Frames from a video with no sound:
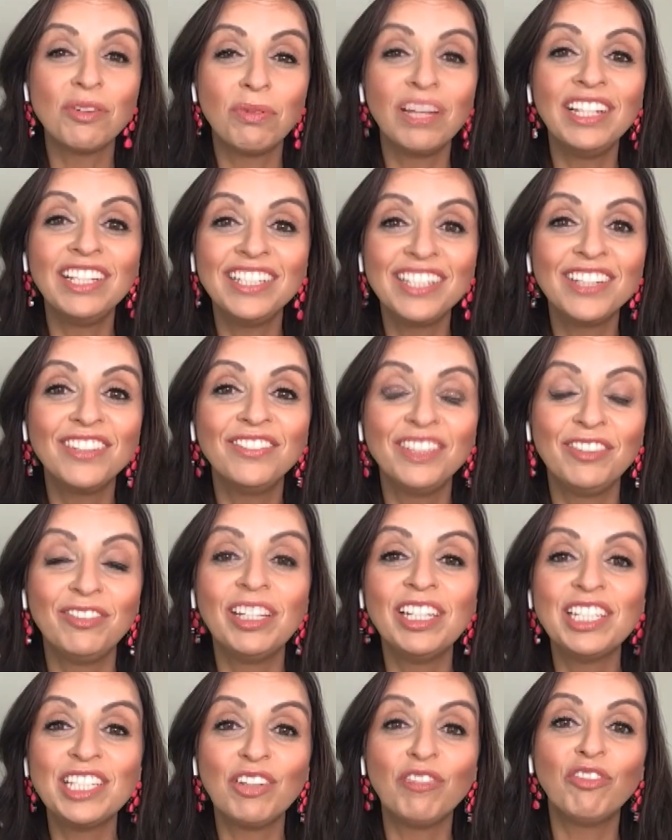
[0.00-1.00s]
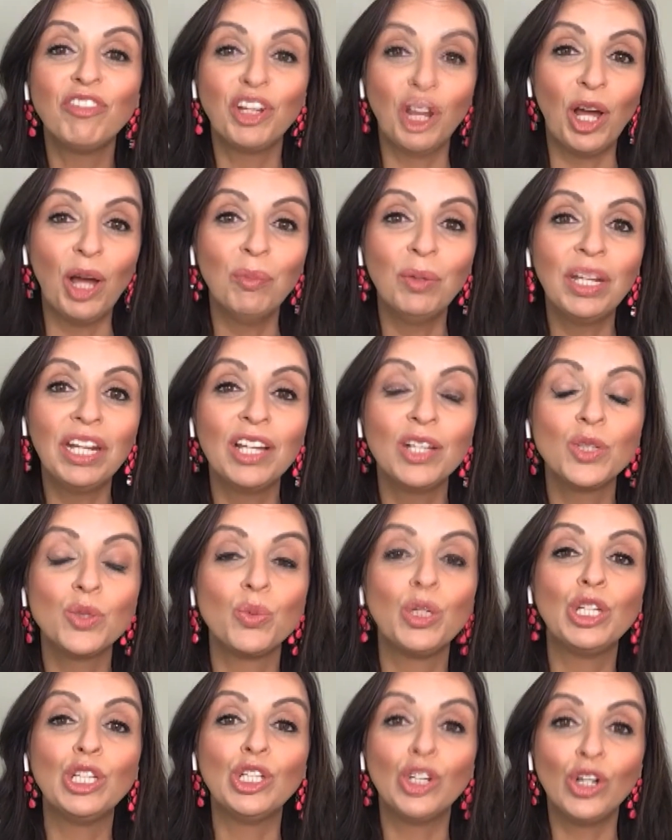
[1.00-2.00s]
It's a relatively recent phenomenon
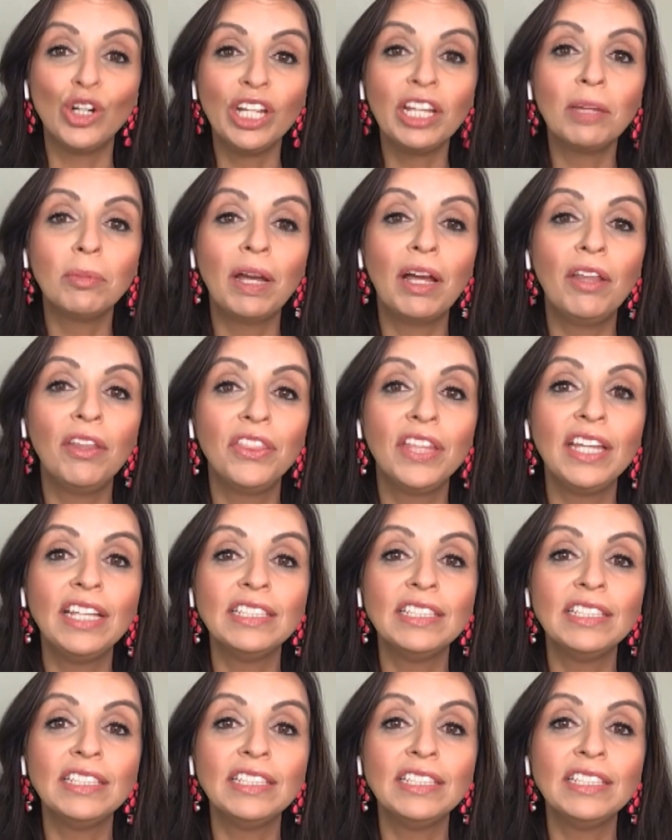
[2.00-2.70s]
as we're learning about